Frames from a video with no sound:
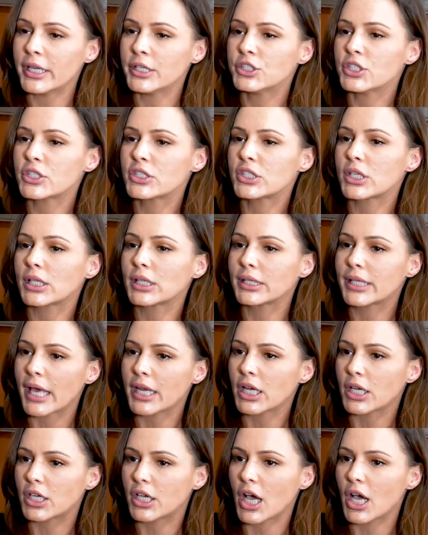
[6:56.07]
and just to let
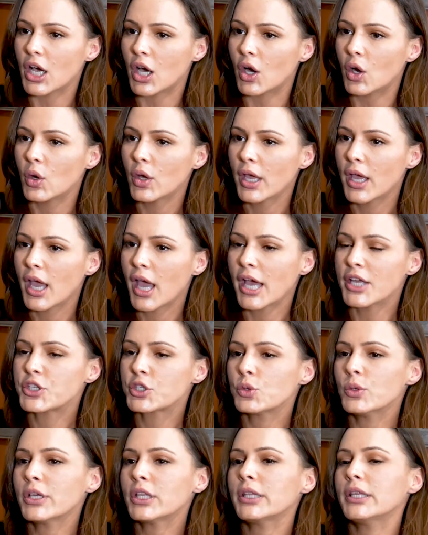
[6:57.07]
it go as
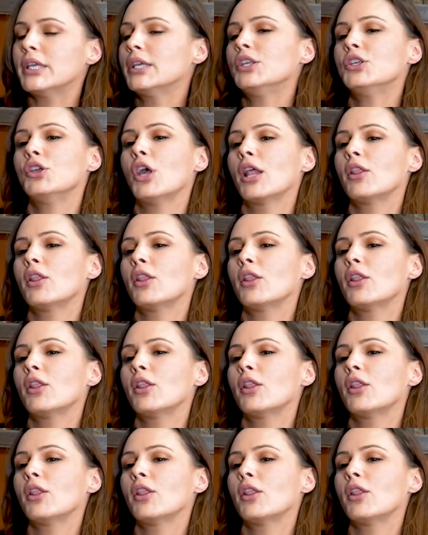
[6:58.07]
quickly.